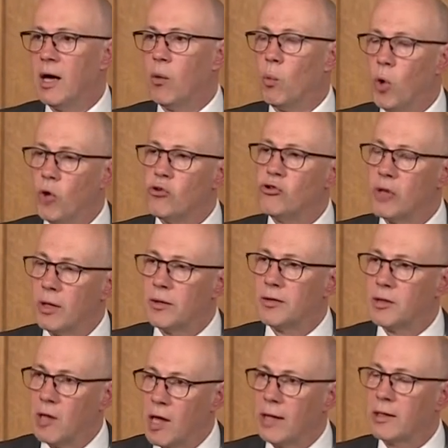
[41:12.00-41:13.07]
what drugs
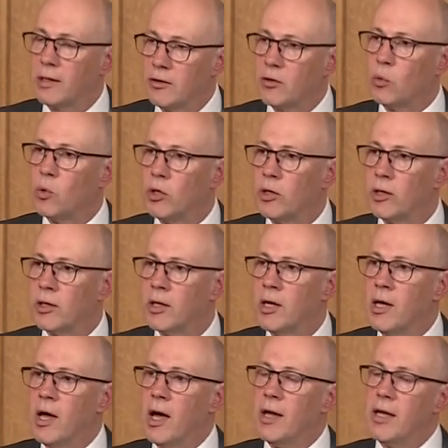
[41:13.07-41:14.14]
are likely to work.
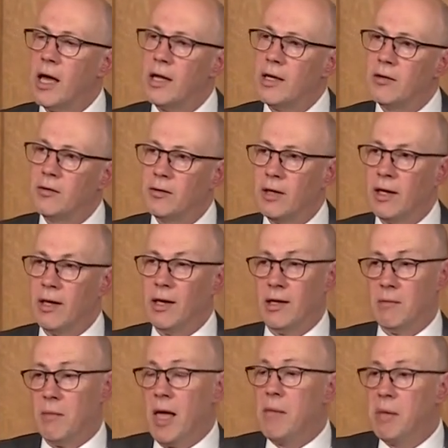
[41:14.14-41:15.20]
And
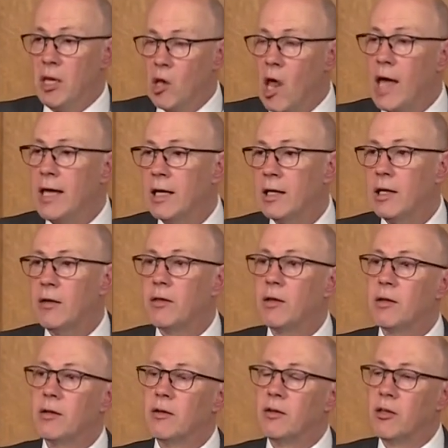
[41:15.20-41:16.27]
it may be likely
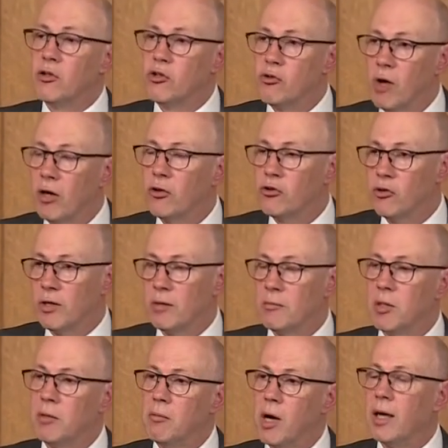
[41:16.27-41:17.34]
that drug
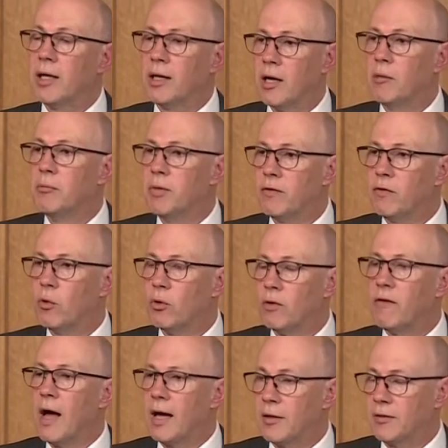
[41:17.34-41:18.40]
treatment might come before a
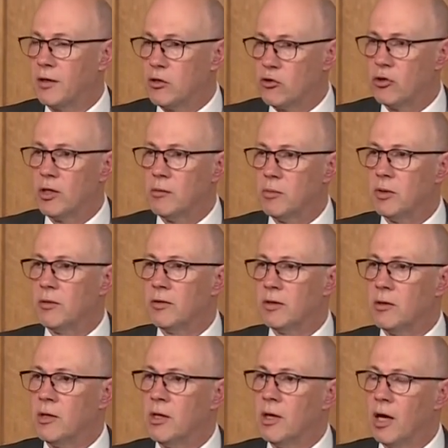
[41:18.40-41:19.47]
vaccine treatment,
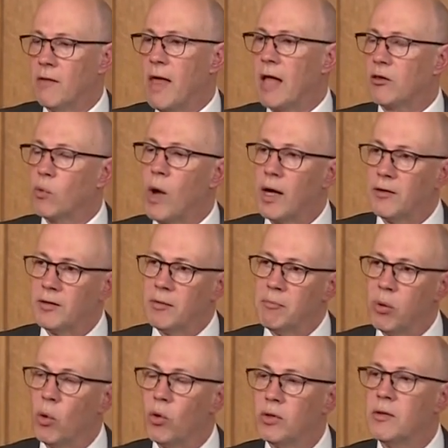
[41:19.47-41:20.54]
and that's why it's
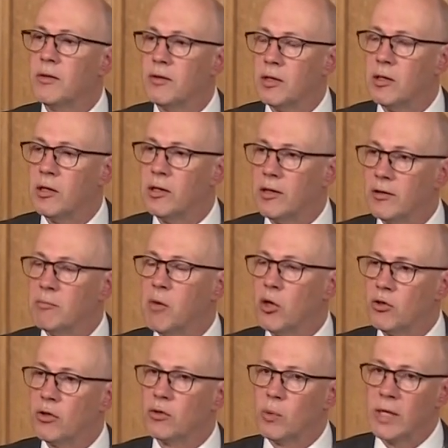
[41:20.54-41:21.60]
important to learn as
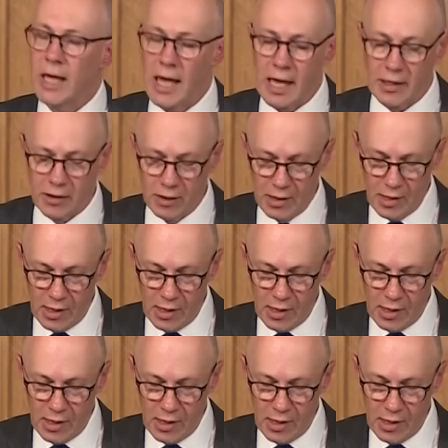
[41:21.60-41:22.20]
much as we can